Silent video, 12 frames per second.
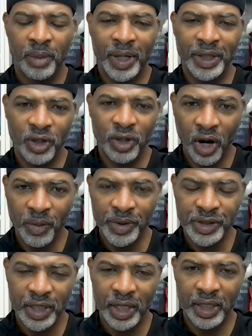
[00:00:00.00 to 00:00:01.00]
my talk
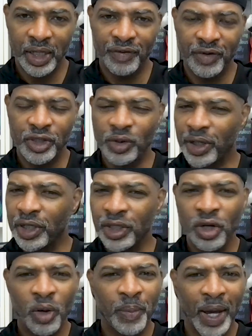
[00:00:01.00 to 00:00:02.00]
was at 11, so I couldn't
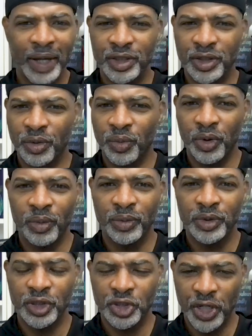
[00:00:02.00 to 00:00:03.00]
go back to the room
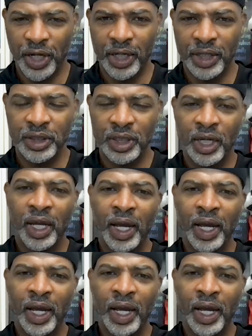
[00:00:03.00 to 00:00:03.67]
to change.